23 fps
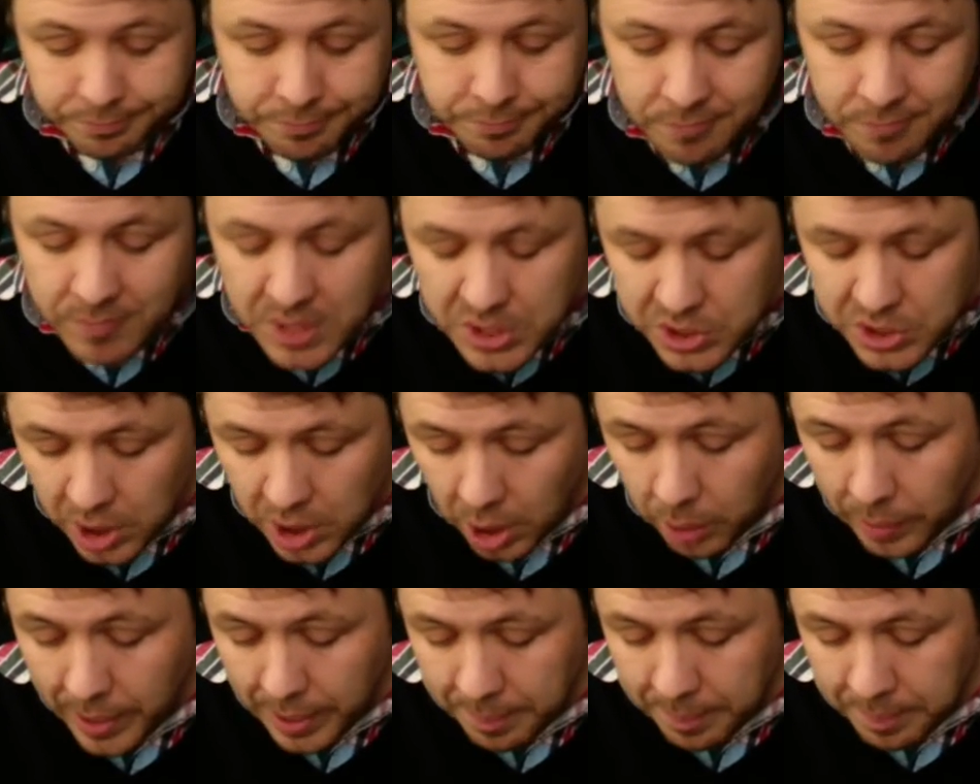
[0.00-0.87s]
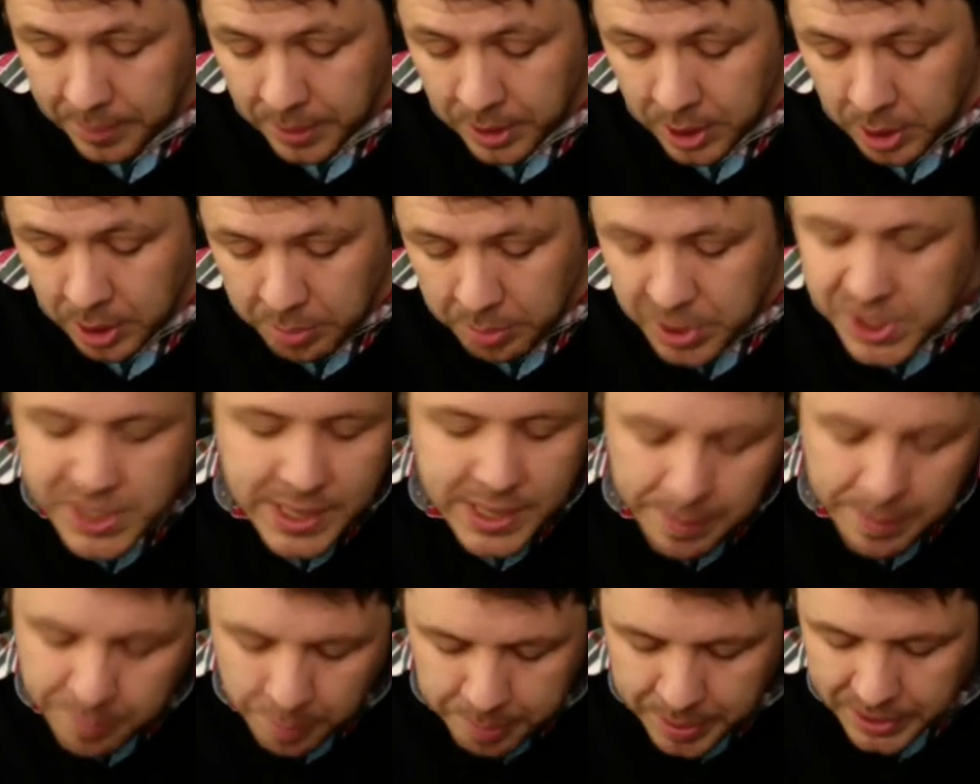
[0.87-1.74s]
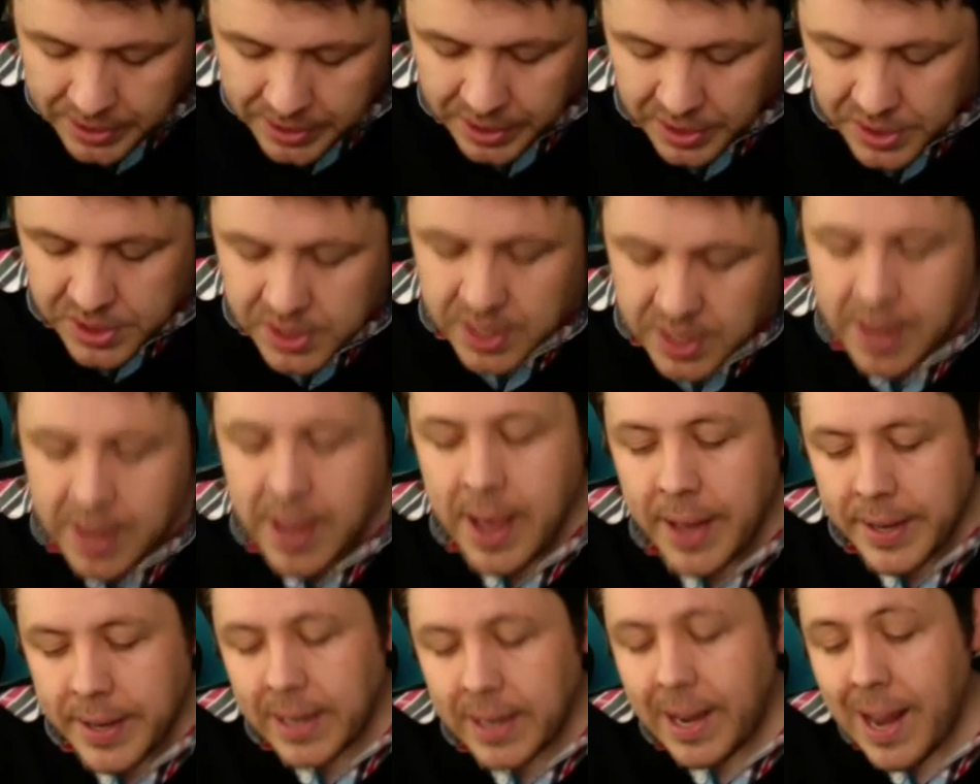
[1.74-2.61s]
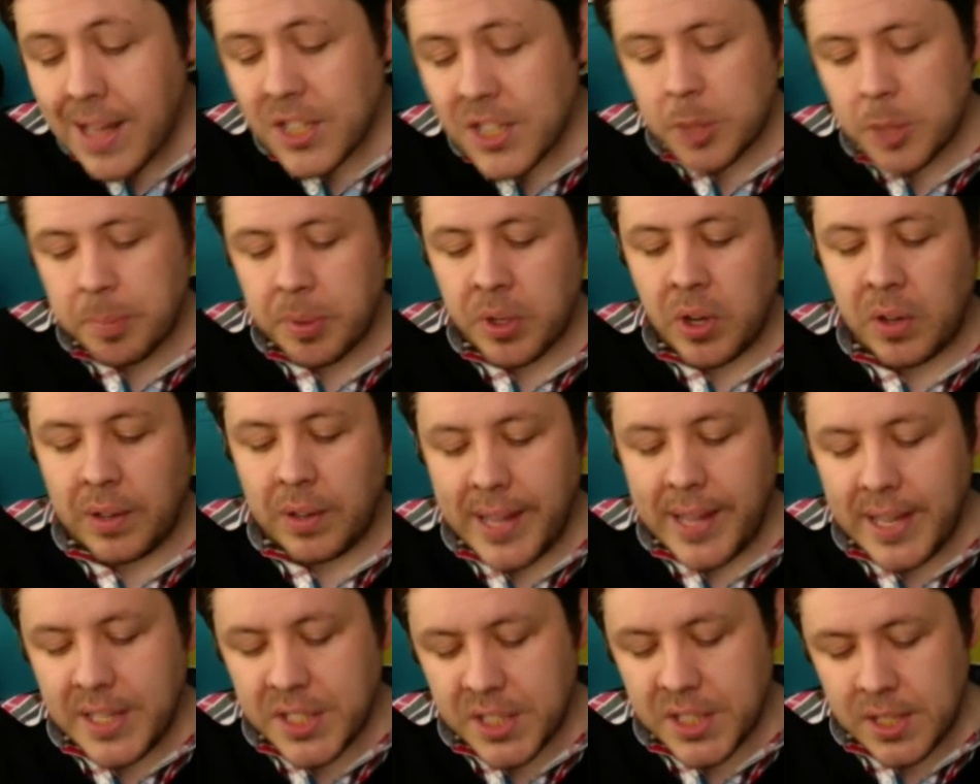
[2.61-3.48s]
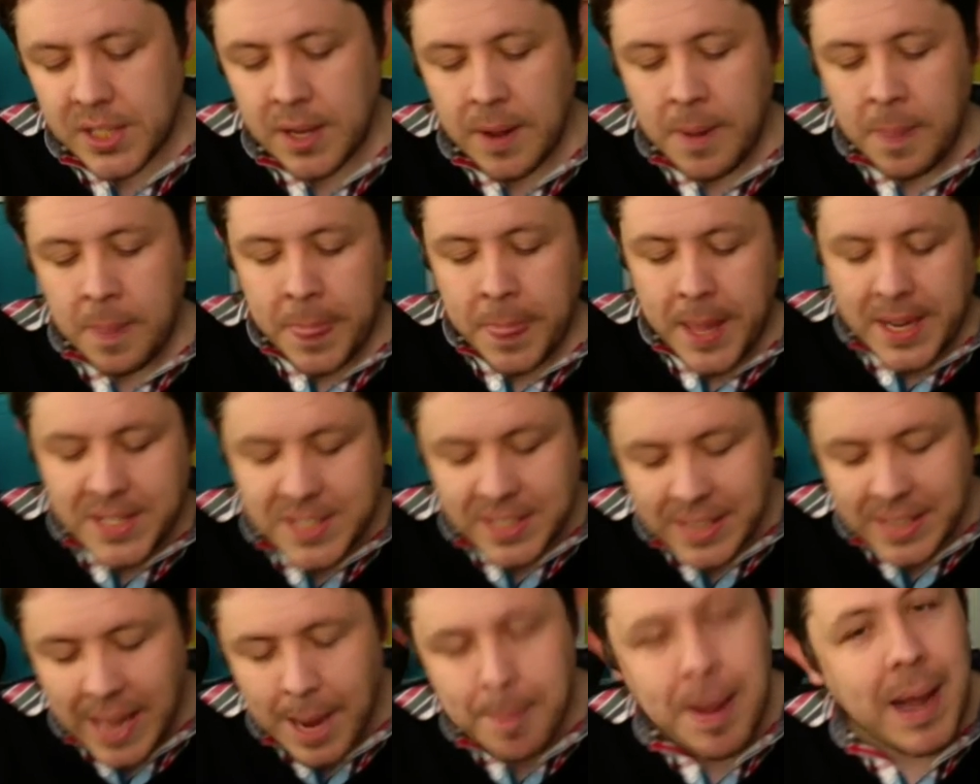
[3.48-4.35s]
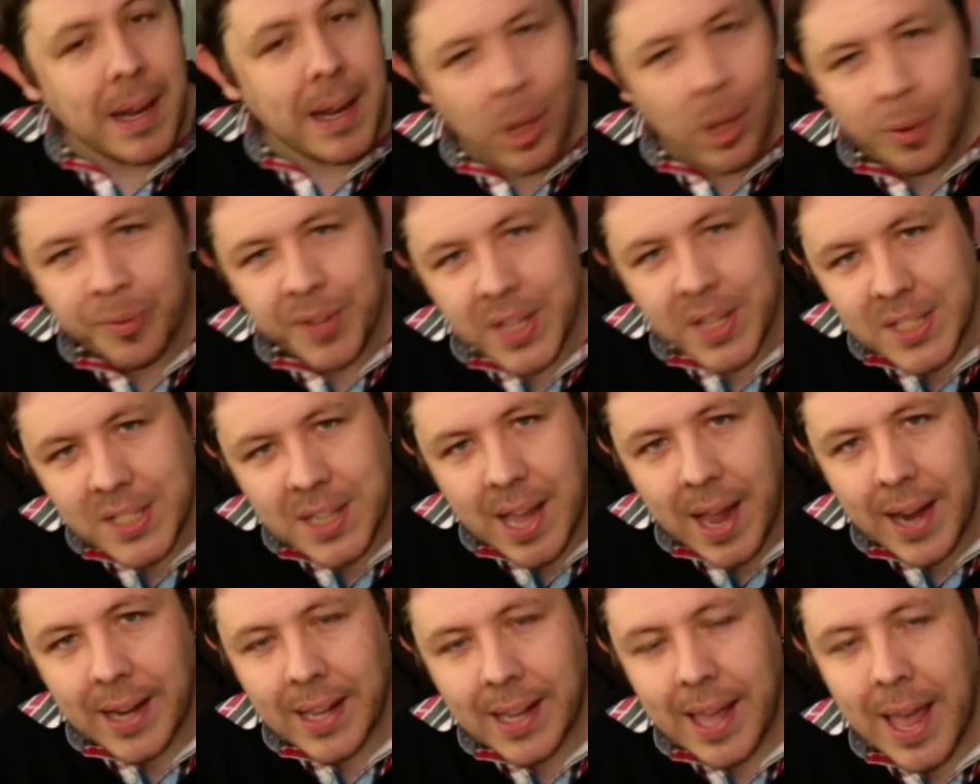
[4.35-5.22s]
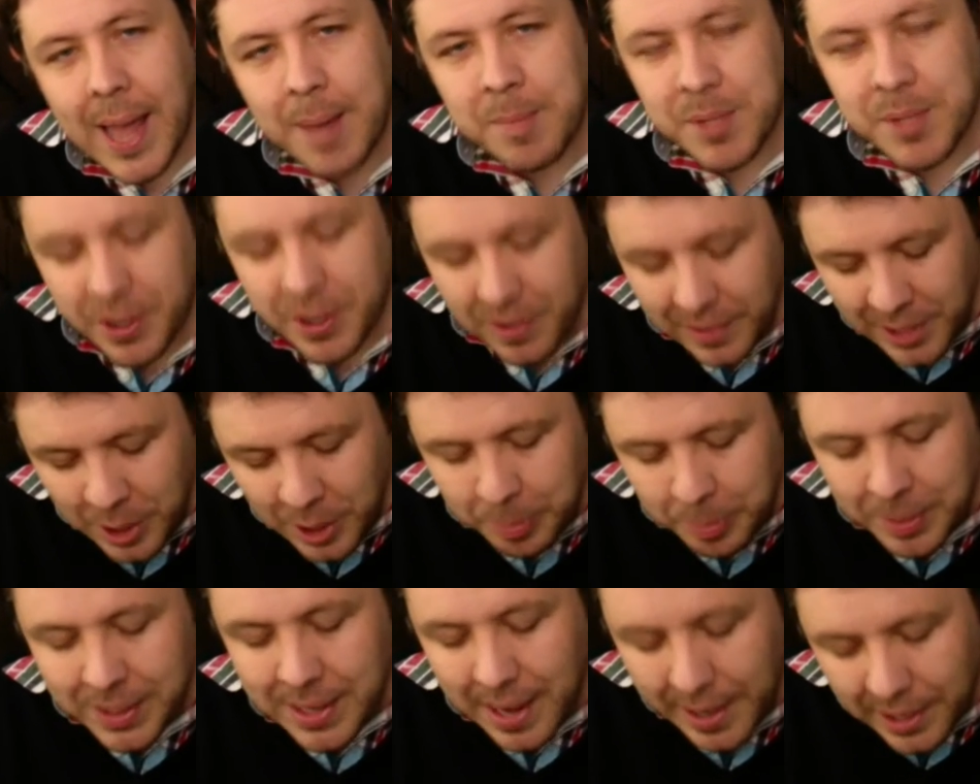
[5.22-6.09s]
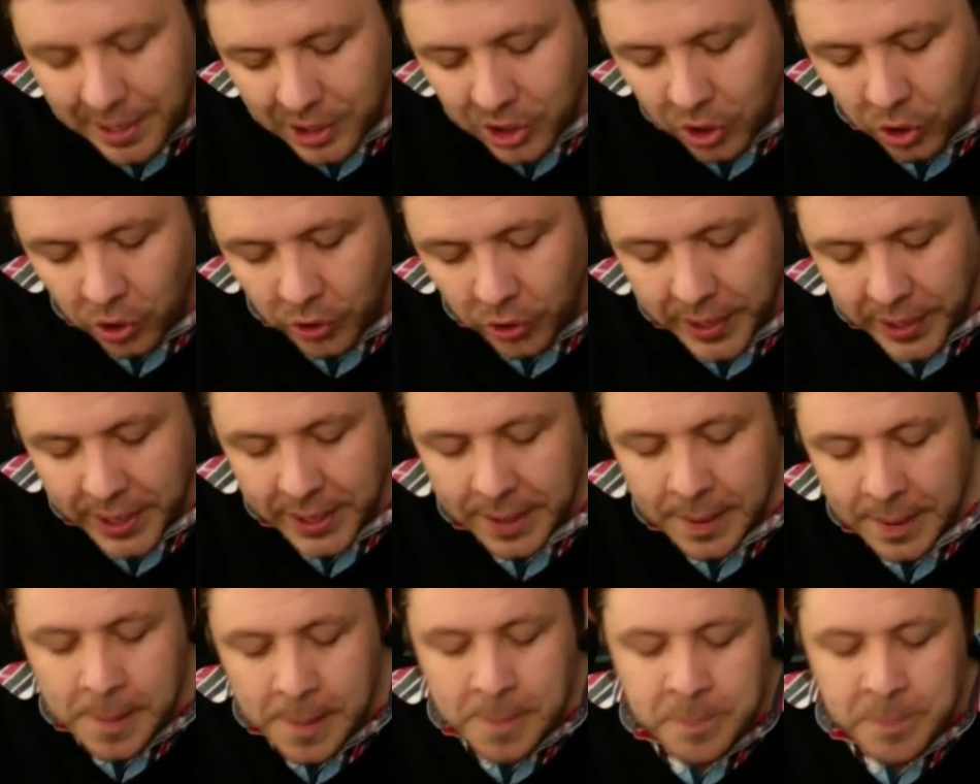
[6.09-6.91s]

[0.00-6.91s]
So, but it's a game of opinions. And then last but not least, it's a game, I love these kind of games. They're a little bit kind of corny.